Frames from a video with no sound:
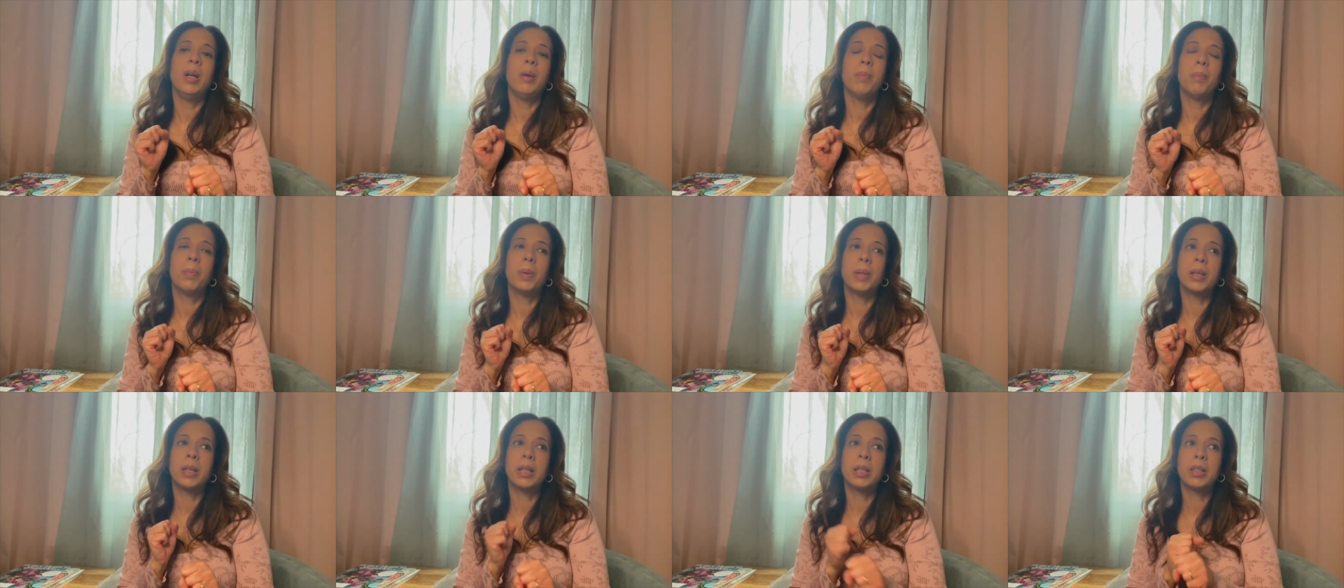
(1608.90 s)

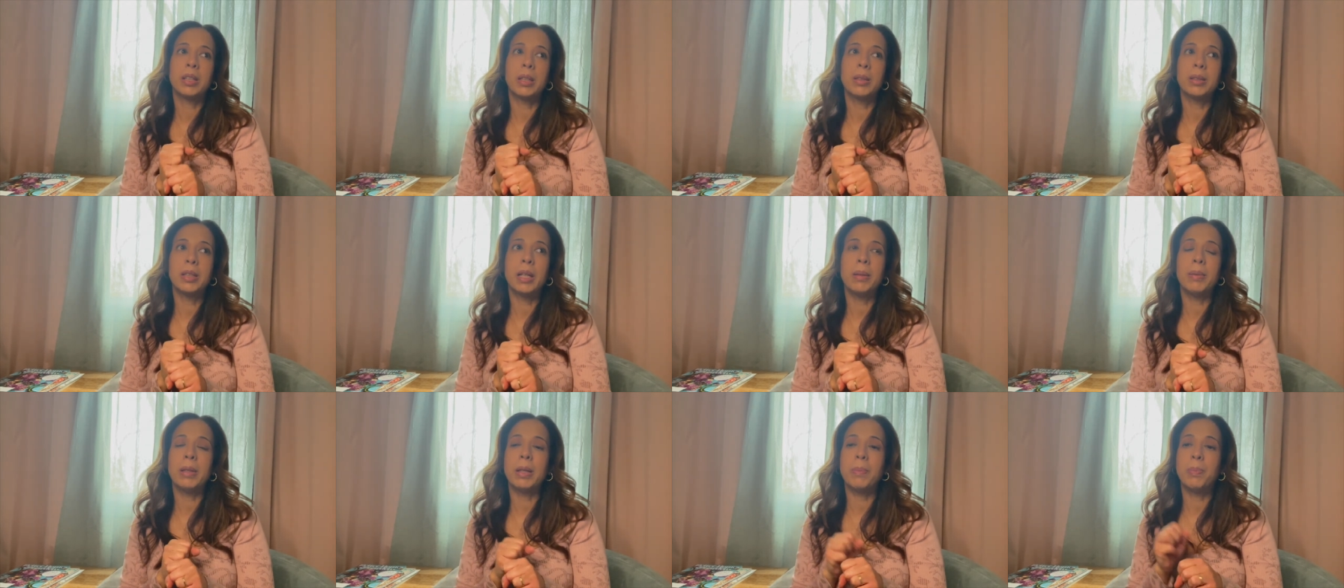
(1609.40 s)
But
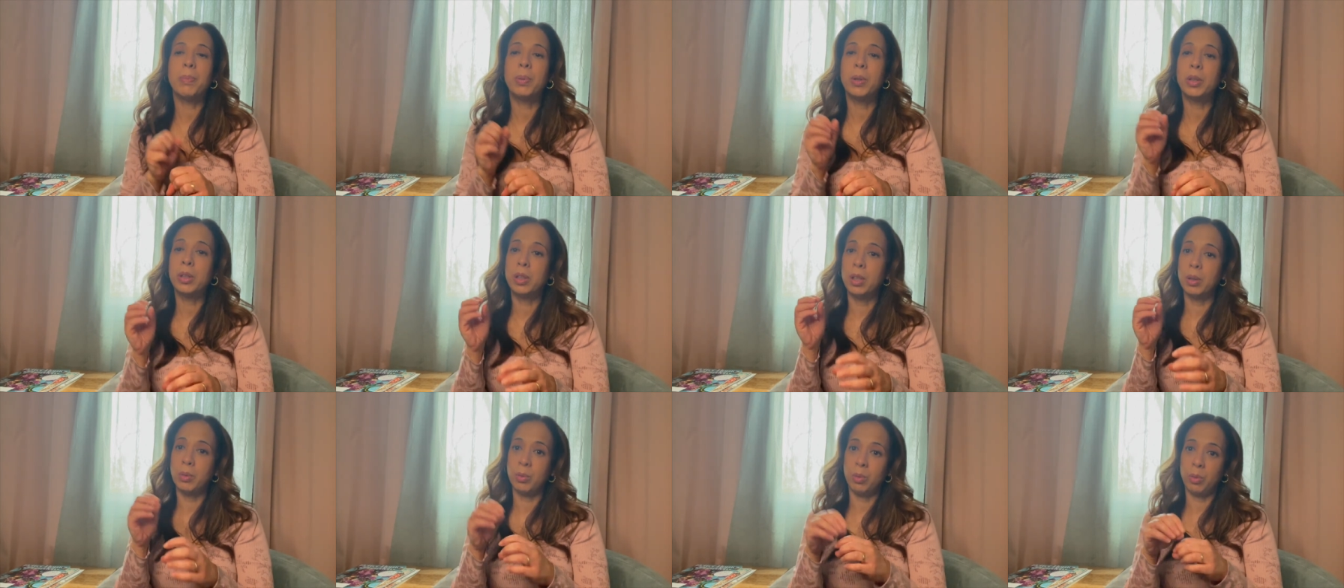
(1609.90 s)
sometimes they put
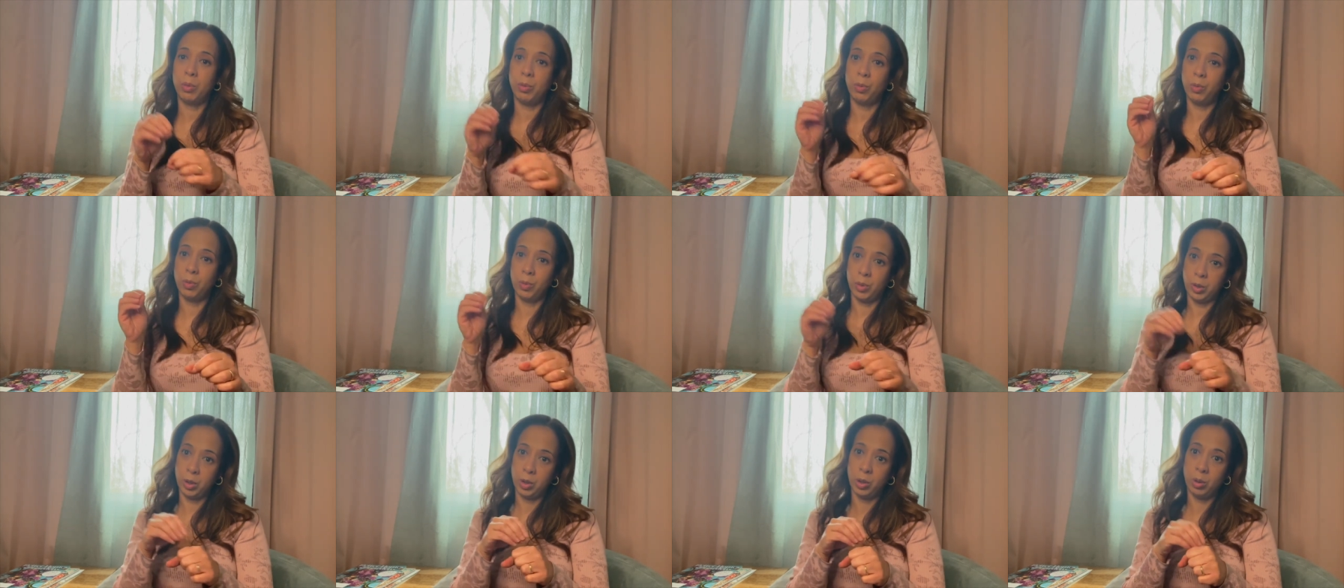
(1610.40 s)
the,
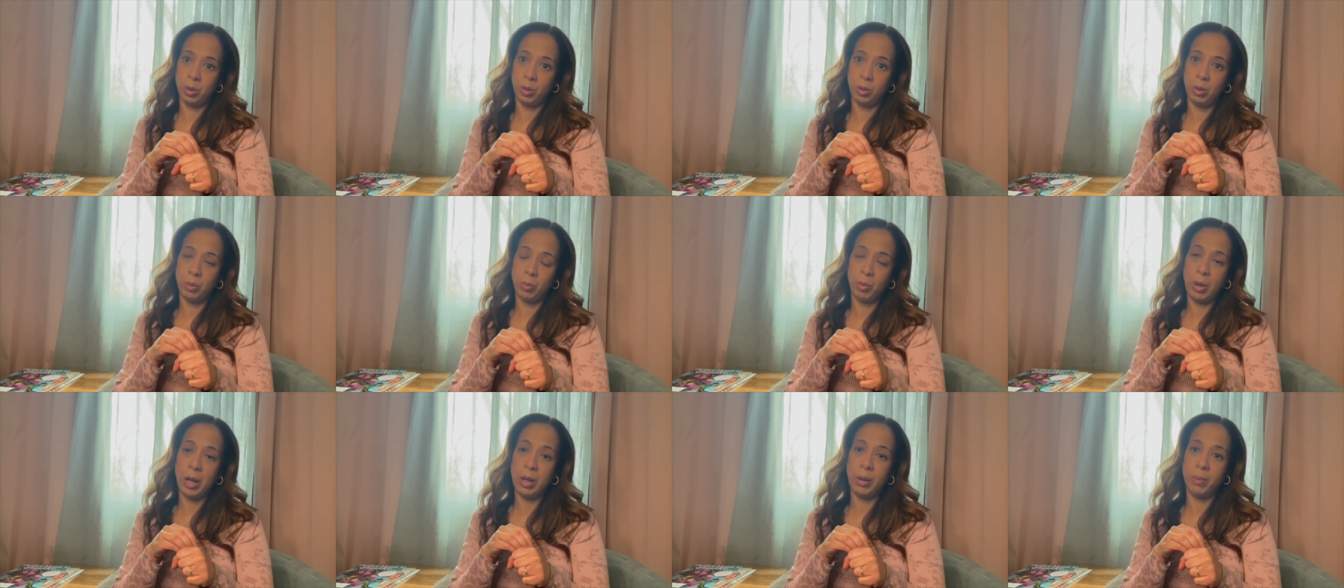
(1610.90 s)
or the
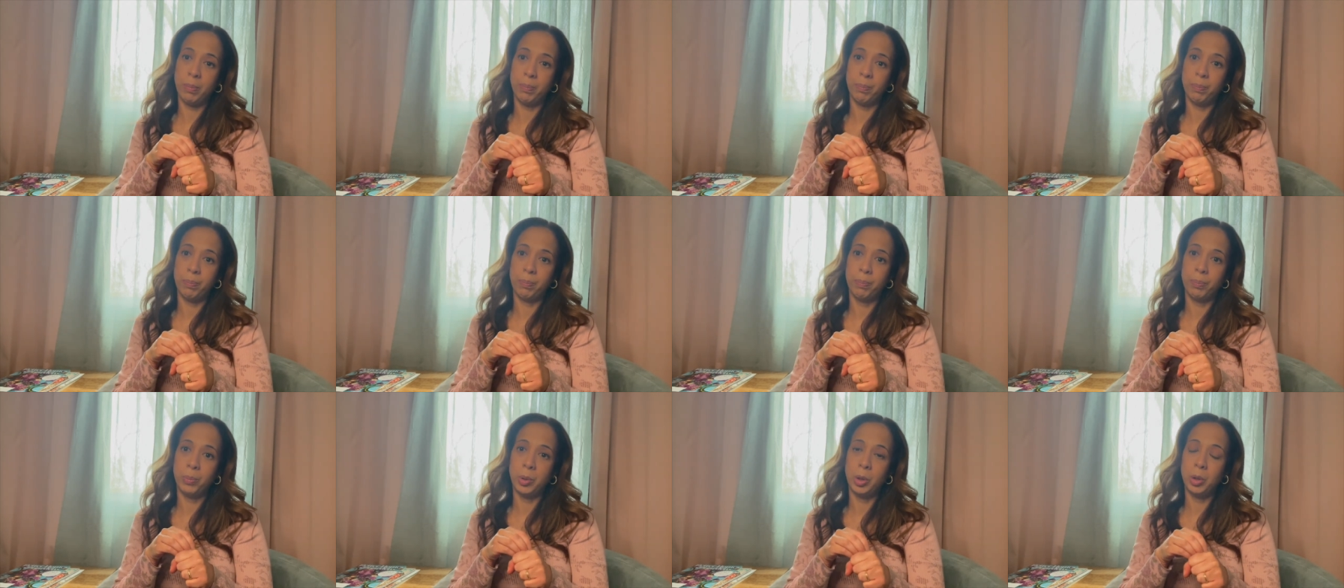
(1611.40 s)
round
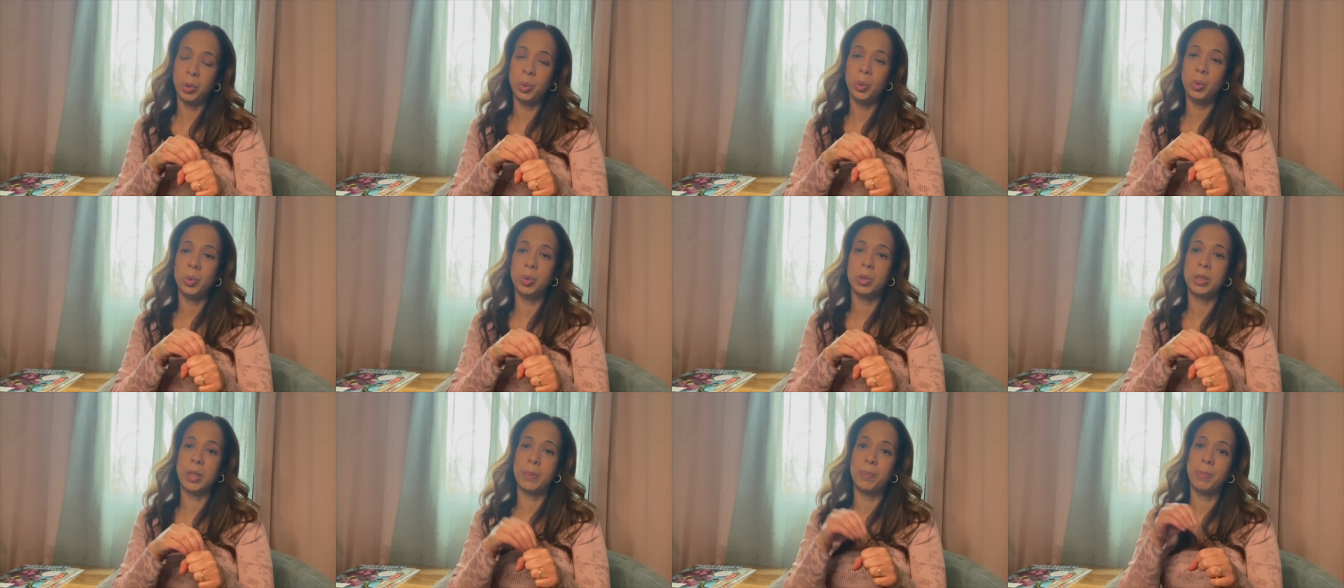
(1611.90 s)

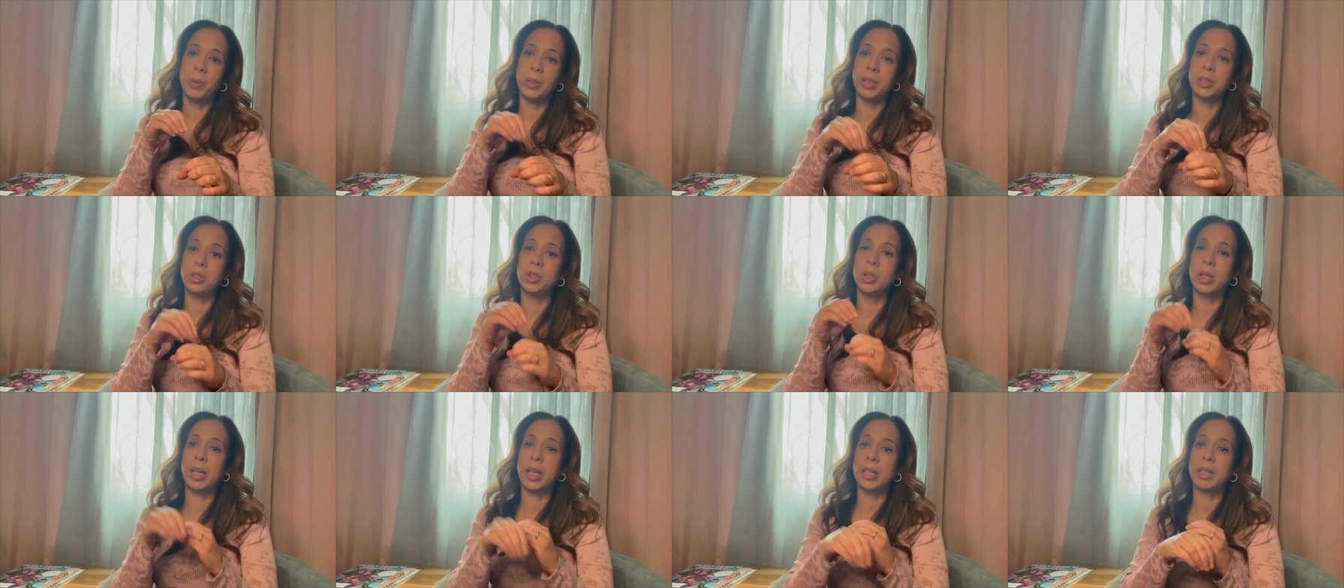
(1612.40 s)
balloons, they put it
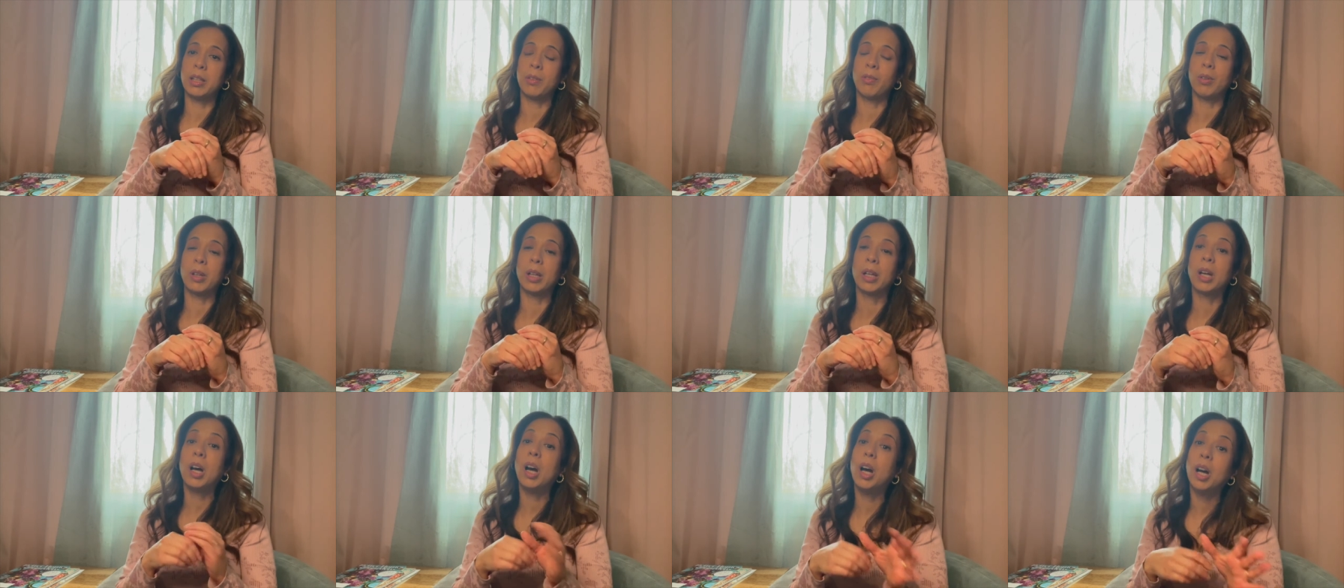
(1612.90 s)
to get
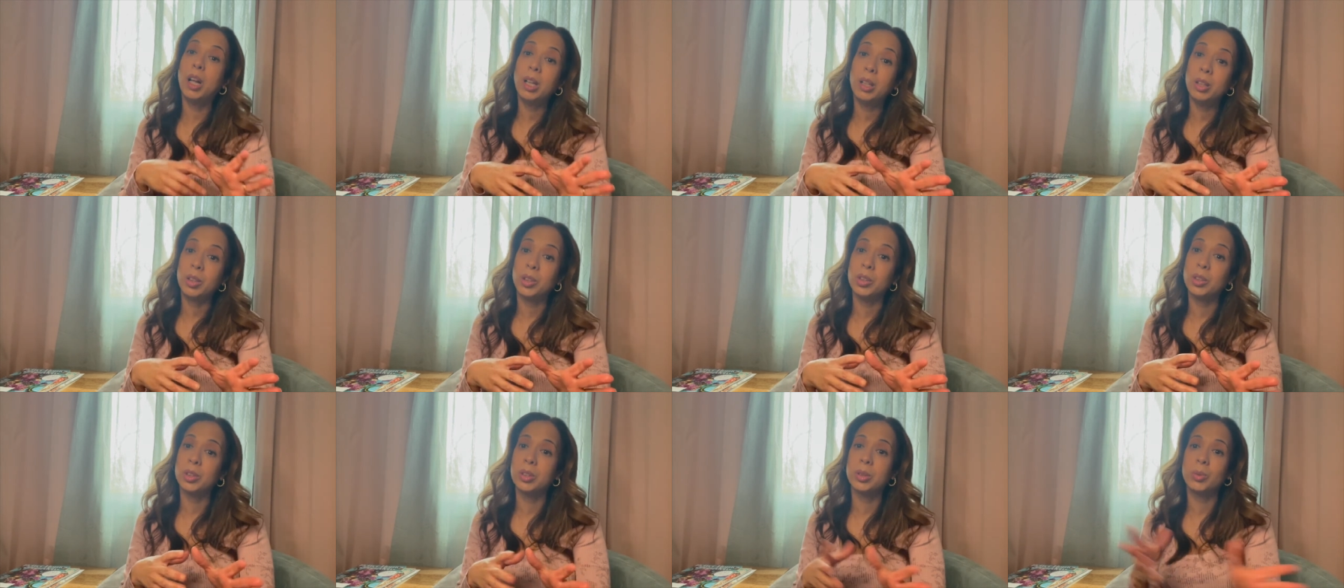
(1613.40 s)
different
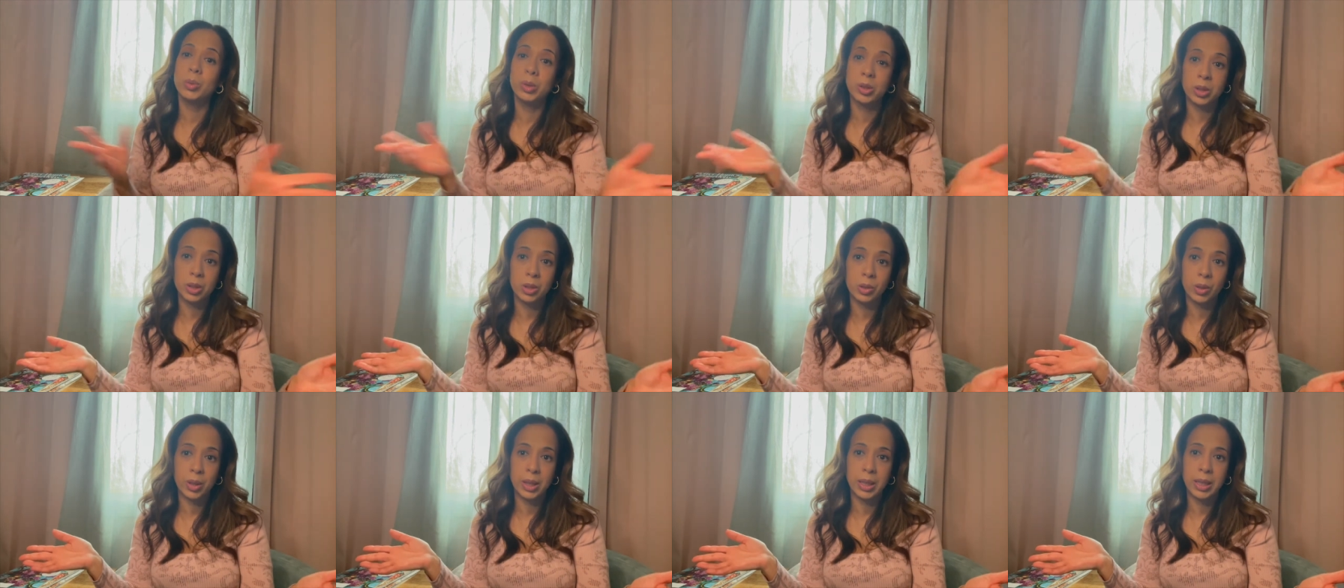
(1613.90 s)
colors, which is
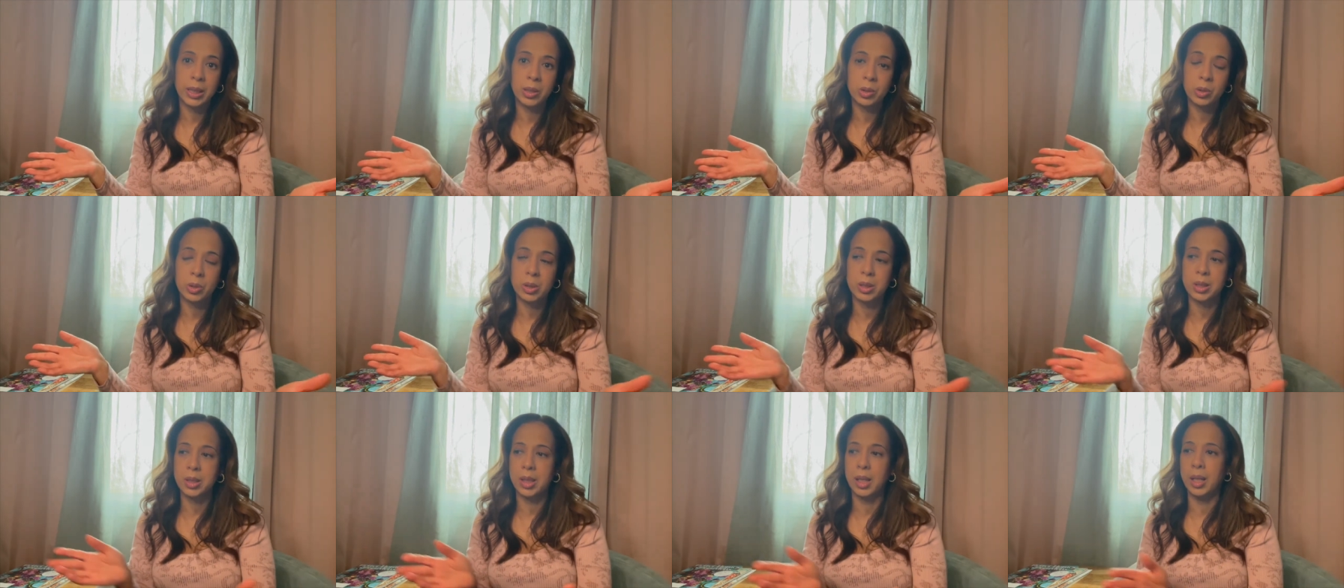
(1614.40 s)
very
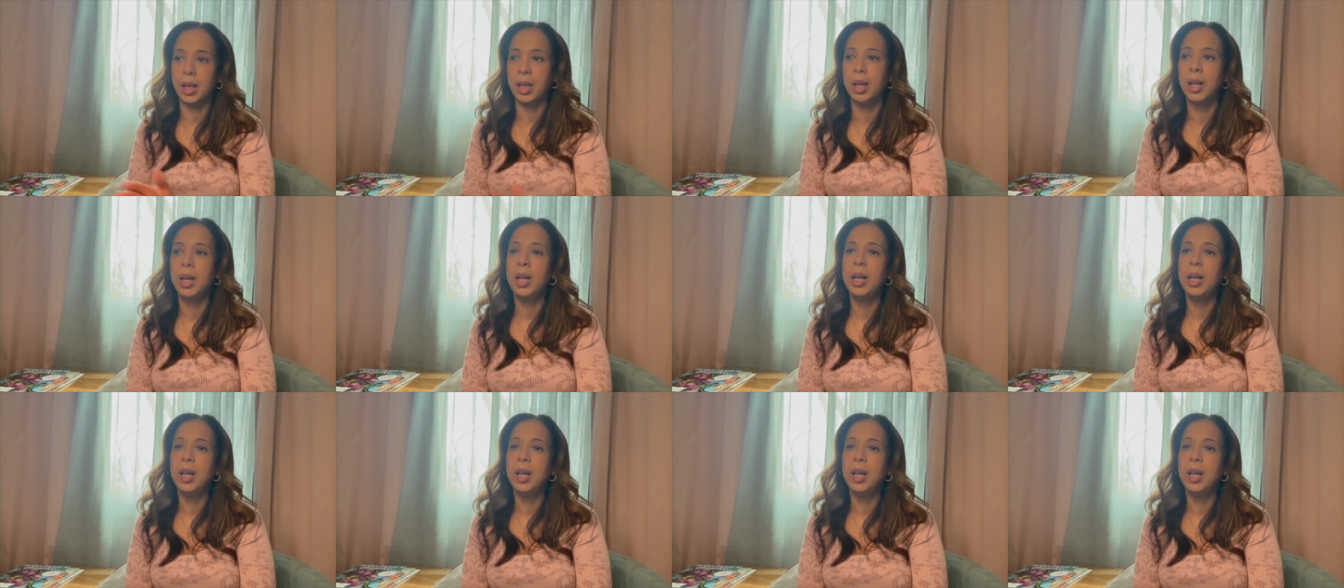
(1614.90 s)
interesting.